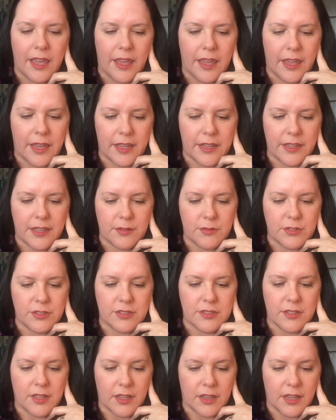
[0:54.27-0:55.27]
and it
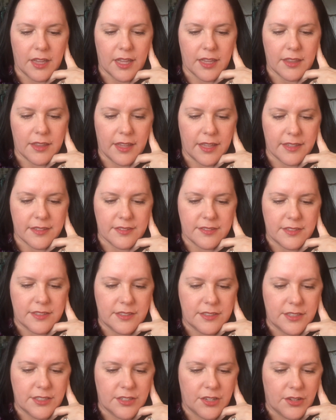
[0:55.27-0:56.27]
was a lot less,
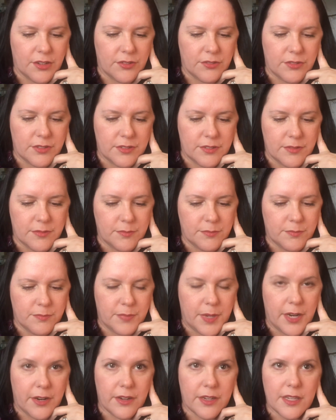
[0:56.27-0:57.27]
you know,
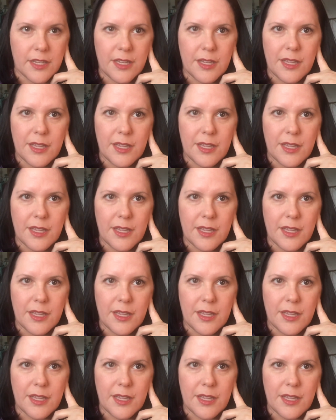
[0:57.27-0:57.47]
parent